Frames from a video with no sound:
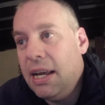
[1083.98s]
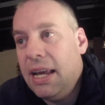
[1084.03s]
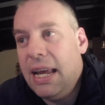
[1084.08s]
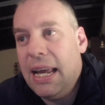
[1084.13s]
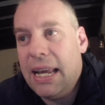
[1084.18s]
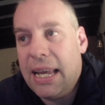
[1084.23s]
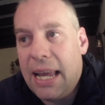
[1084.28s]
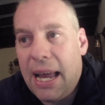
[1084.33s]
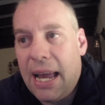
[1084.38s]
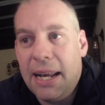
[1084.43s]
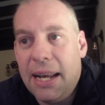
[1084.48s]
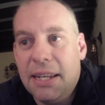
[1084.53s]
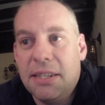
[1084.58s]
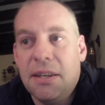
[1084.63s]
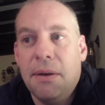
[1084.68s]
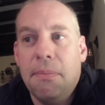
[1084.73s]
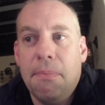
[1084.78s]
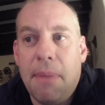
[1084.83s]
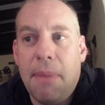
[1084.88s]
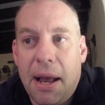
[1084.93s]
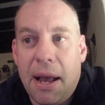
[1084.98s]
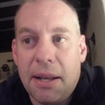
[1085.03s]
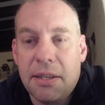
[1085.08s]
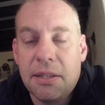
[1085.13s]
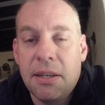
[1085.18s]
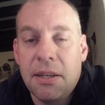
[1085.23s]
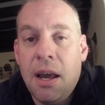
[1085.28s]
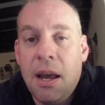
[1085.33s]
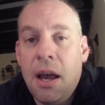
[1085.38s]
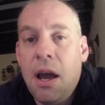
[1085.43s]
it gains
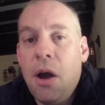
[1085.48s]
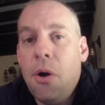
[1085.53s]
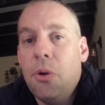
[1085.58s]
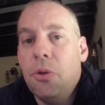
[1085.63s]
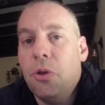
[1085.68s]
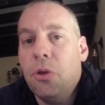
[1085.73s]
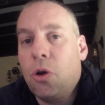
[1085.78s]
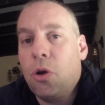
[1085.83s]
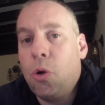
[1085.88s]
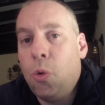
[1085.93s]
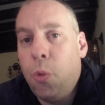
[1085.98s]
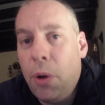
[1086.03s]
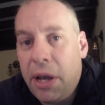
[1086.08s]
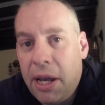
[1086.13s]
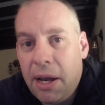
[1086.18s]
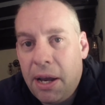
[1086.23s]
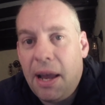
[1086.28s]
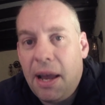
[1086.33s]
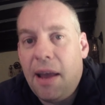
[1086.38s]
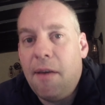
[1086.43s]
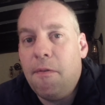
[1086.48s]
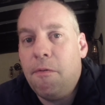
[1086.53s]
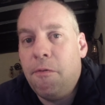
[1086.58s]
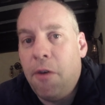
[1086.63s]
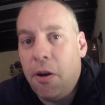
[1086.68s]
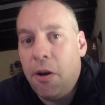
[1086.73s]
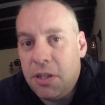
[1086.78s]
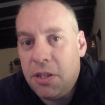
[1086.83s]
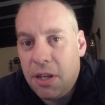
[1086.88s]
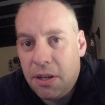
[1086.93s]
mass. The quicker it
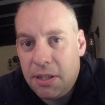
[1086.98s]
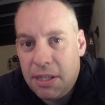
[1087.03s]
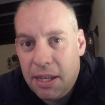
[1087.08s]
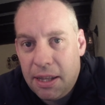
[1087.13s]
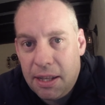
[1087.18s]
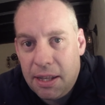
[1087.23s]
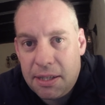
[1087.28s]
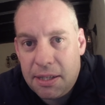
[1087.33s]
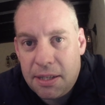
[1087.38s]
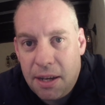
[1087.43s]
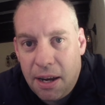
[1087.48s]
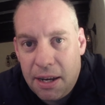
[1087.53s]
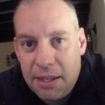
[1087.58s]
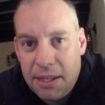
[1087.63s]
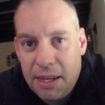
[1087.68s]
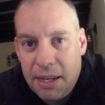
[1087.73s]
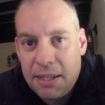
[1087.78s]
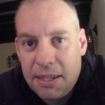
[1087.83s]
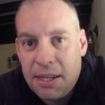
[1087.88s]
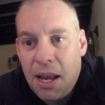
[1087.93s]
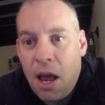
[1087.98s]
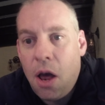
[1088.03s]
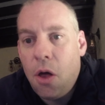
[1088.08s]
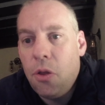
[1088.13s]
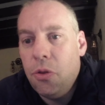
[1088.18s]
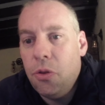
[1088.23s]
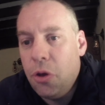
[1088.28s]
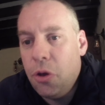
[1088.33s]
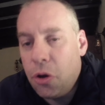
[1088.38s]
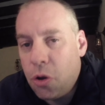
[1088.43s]
photosynthesizes,
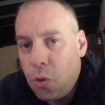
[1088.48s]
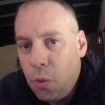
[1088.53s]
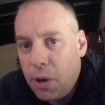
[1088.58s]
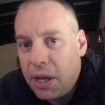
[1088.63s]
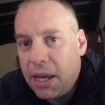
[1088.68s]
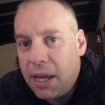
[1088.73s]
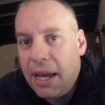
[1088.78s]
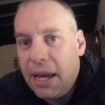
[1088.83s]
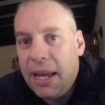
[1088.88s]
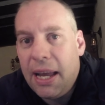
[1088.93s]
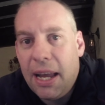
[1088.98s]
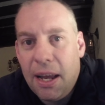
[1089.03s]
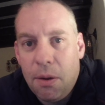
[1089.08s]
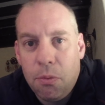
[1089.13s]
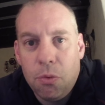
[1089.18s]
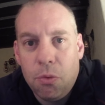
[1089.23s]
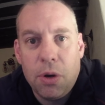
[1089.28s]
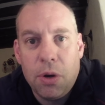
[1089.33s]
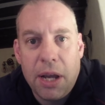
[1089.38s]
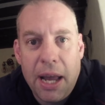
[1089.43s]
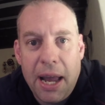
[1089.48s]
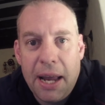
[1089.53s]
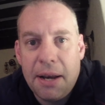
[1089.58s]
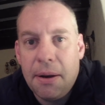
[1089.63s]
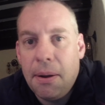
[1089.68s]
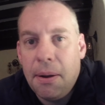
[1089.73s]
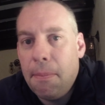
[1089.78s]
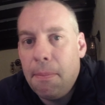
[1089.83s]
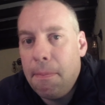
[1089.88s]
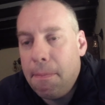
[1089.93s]
the quicker it will gain
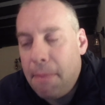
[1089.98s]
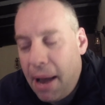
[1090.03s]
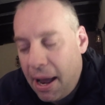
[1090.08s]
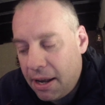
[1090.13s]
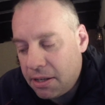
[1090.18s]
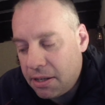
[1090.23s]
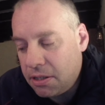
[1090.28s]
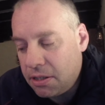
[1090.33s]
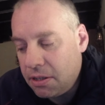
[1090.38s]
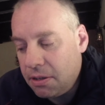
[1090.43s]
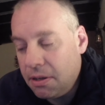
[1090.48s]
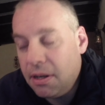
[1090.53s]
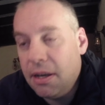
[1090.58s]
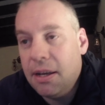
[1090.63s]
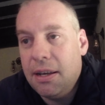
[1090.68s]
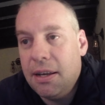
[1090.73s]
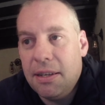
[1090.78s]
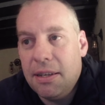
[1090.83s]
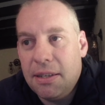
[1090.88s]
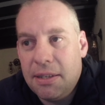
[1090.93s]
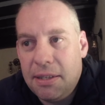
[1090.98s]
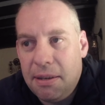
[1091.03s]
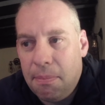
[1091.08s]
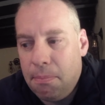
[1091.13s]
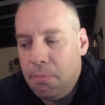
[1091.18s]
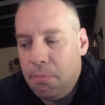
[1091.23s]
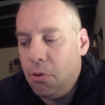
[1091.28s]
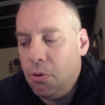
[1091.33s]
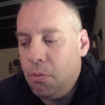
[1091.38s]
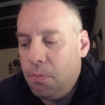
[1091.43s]
mass.
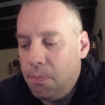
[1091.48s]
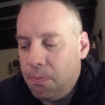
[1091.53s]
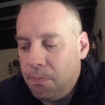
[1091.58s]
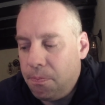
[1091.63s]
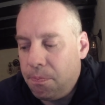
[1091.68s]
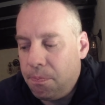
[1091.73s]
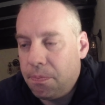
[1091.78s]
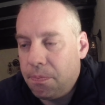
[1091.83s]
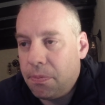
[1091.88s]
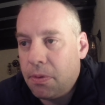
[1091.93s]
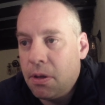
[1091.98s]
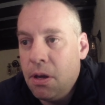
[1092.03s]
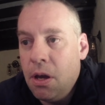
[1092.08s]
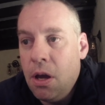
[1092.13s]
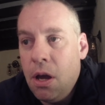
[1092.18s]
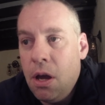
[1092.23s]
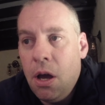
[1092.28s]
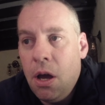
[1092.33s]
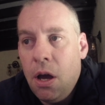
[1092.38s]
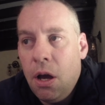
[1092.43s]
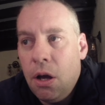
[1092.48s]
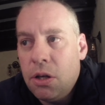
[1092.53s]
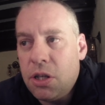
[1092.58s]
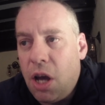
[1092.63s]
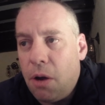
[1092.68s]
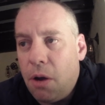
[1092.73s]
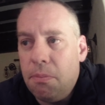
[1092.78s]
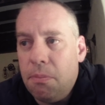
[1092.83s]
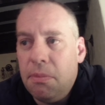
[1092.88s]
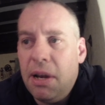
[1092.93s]
Simple.
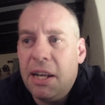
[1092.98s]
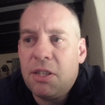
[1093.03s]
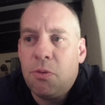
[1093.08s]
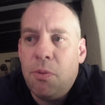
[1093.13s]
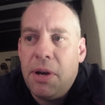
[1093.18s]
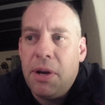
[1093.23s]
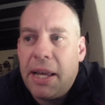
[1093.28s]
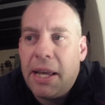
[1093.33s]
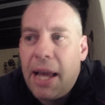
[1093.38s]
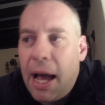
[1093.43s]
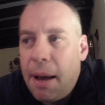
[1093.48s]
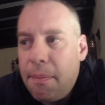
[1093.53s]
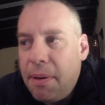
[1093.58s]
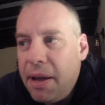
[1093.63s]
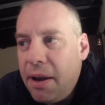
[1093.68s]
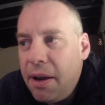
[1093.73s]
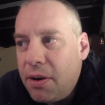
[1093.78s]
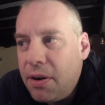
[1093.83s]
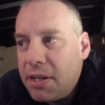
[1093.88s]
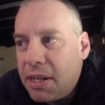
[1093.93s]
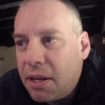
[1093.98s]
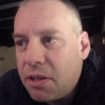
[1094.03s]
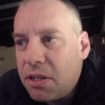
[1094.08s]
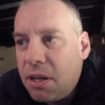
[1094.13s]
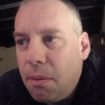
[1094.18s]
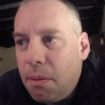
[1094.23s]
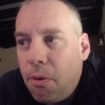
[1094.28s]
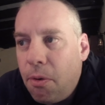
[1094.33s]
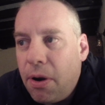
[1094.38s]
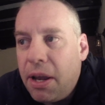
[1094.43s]
So let's recap. Here is our
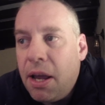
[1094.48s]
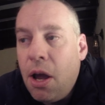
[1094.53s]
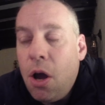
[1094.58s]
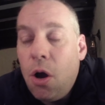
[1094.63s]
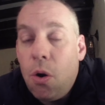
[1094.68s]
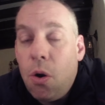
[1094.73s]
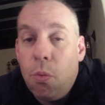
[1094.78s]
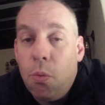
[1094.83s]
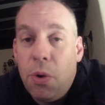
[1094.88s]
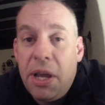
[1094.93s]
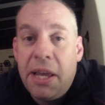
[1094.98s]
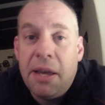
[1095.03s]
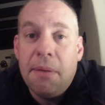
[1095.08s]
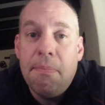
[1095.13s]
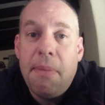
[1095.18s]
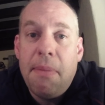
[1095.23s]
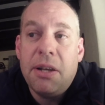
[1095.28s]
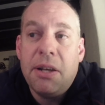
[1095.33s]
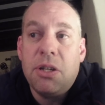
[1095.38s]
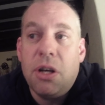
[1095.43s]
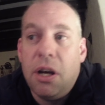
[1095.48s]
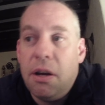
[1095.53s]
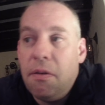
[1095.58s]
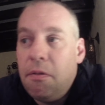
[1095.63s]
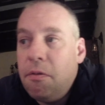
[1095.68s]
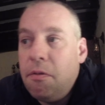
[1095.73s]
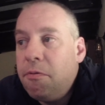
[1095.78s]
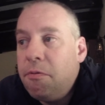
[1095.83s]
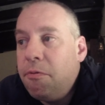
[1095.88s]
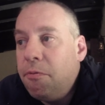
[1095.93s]
summary. We can measure
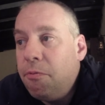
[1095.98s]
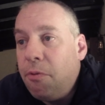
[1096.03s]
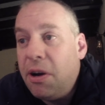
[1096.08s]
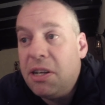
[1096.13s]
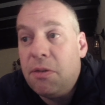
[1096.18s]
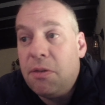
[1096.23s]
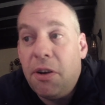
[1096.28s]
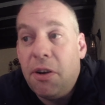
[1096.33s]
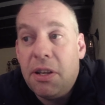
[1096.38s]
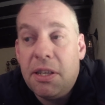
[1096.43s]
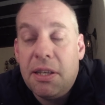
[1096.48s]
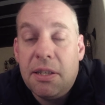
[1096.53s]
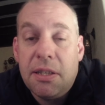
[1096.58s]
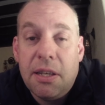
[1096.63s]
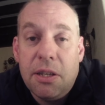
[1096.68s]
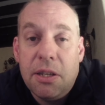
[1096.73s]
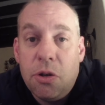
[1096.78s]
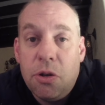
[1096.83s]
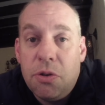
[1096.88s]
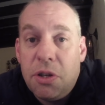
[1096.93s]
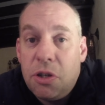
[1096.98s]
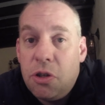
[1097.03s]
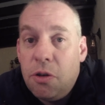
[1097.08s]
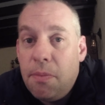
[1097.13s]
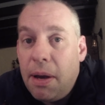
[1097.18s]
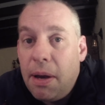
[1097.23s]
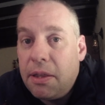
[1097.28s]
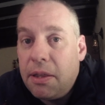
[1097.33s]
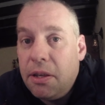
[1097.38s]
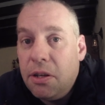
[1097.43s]
rate of photosynthesis using 2
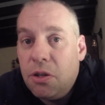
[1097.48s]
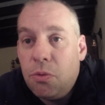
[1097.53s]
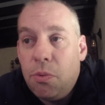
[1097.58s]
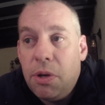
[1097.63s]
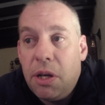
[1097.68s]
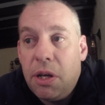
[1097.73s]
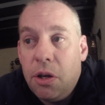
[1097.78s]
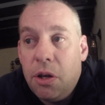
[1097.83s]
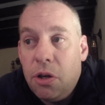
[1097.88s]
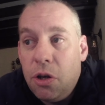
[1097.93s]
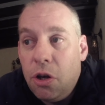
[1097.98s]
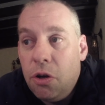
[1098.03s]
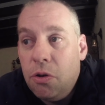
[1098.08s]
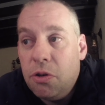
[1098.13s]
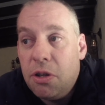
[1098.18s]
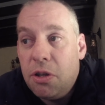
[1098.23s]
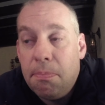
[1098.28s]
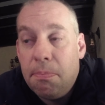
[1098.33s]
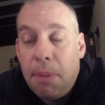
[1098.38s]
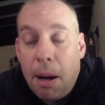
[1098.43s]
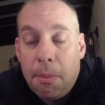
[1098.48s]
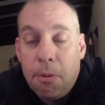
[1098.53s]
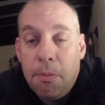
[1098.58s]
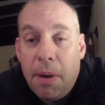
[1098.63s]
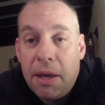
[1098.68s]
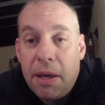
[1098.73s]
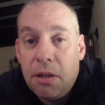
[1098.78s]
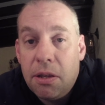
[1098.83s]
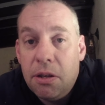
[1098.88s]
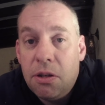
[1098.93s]
methods. We can use the bubble
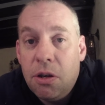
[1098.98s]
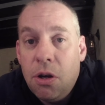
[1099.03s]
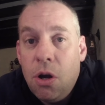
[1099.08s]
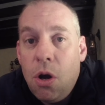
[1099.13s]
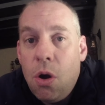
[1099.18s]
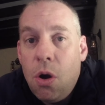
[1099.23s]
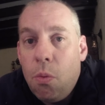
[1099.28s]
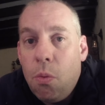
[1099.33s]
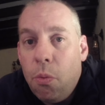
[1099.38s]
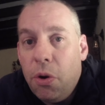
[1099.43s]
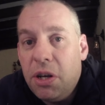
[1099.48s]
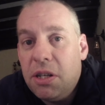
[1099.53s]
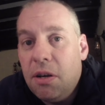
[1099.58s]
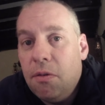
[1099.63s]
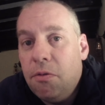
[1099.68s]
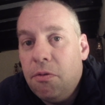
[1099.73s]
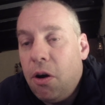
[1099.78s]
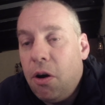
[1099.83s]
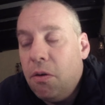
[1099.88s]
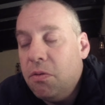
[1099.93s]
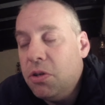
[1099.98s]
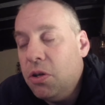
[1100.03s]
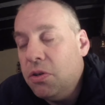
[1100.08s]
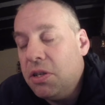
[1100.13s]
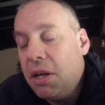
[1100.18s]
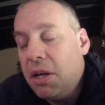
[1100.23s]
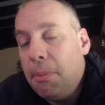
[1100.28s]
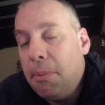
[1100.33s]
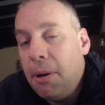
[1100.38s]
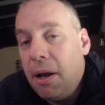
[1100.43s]
method, which involves
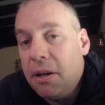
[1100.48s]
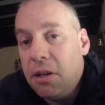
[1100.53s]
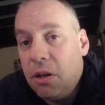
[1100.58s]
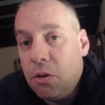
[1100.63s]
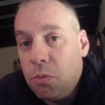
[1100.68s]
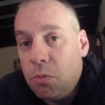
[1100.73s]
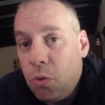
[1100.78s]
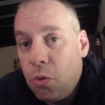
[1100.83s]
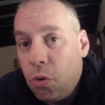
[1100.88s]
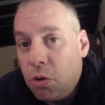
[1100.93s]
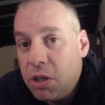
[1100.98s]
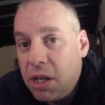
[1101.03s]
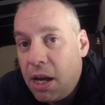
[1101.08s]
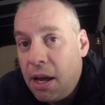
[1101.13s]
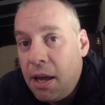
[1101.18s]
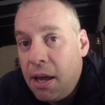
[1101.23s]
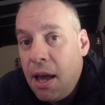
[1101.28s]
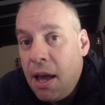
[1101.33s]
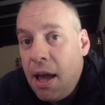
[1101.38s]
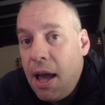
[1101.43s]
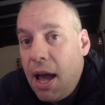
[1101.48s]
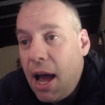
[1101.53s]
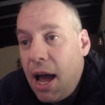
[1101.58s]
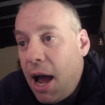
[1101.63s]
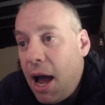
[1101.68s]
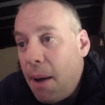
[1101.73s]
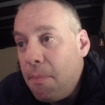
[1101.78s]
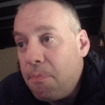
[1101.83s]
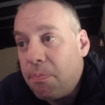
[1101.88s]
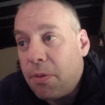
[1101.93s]
using a plant underwater.
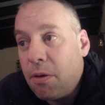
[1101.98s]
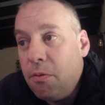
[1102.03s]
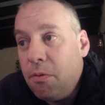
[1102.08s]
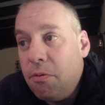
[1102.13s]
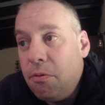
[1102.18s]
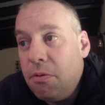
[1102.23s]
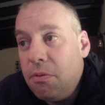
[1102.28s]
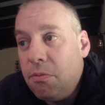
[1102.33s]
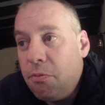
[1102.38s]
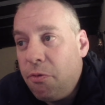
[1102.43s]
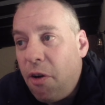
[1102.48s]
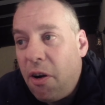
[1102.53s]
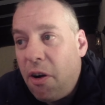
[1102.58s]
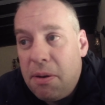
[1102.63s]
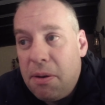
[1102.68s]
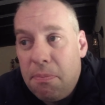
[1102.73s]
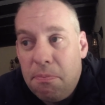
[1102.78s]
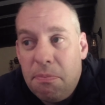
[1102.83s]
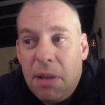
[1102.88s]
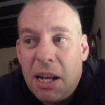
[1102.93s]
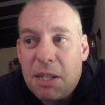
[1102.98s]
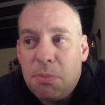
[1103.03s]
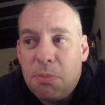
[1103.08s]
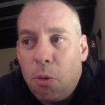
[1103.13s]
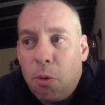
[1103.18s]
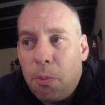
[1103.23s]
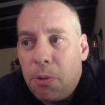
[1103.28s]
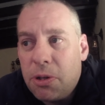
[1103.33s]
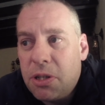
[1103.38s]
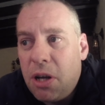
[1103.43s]
That's
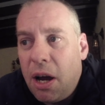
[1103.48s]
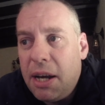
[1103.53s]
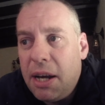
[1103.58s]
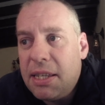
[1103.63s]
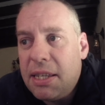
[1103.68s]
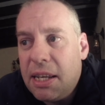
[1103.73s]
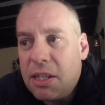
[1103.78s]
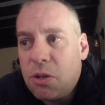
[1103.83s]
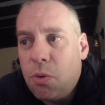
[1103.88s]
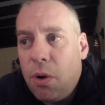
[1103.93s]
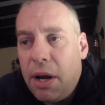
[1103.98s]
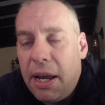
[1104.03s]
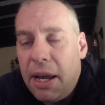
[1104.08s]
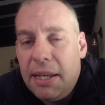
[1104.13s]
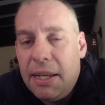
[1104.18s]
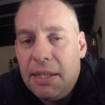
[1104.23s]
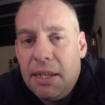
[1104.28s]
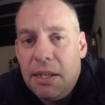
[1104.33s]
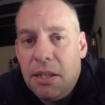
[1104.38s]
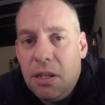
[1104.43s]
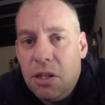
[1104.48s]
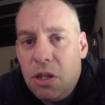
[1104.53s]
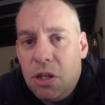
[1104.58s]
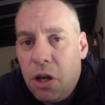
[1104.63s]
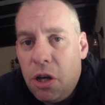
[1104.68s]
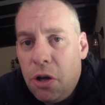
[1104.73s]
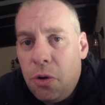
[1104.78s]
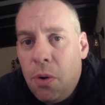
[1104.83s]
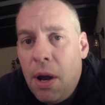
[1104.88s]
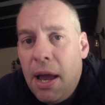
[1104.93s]
more precise, that's quite easy to
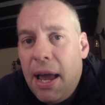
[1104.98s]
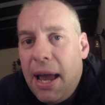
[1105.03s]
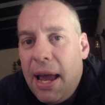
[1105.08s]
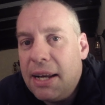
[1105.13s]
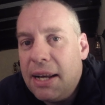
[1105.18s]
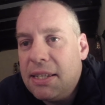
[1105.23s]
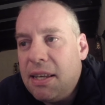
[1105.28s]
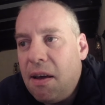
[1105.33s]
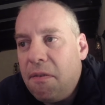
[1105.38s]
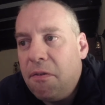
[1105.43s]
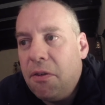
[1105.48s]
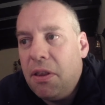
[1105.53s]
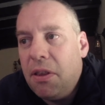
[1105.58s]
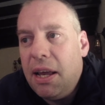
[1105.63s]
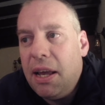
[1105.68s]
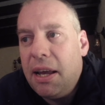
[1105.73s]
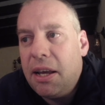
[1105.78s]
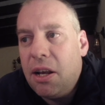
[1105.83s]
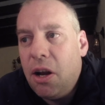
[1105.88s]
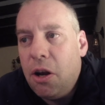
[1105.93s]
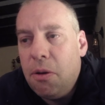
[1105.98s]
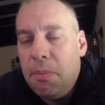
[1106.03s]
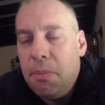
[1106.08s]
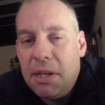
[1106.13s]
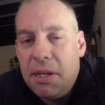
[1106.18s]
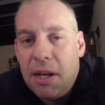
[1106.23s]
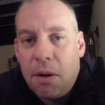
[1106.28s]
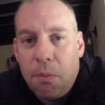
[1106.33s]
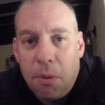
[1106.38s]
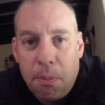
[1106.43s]
do, except for that it can only be
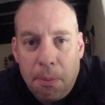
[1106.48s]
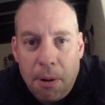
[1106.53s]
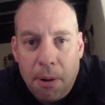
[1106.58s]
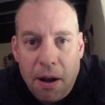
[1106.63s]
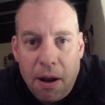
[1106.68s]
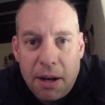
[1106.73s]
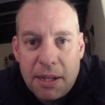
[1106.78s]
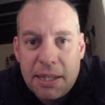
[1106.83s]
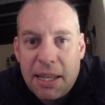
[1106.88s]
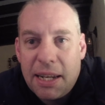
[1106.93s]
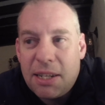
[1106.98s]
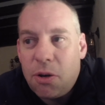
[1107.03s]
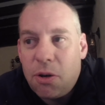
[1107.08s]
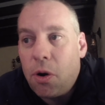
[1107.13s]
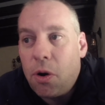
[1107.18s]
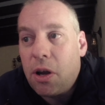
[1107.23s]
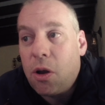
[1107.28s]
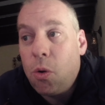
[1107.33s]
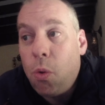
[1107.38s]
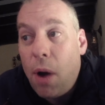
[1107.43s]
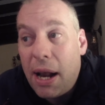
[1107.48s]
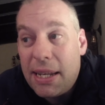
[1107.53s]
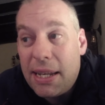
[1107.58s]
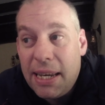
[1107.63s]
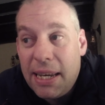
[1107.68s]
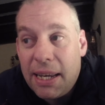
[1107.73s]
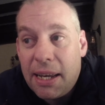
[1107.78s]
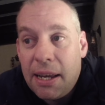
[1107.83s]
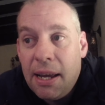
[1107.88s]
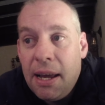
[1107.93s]
done with plants that are
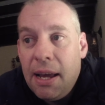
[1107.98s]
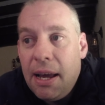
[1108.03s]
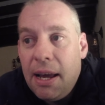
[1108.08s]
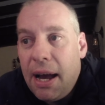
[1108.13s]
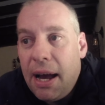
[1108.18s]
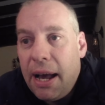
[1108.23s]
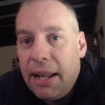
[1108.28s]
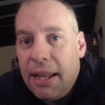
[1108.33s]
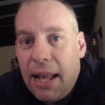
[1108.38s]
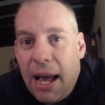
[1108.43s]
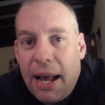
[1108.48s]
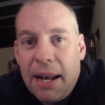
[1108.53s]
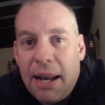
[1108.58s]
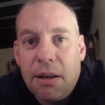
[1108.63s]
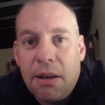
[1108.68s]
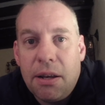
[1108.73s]
aquatic, and that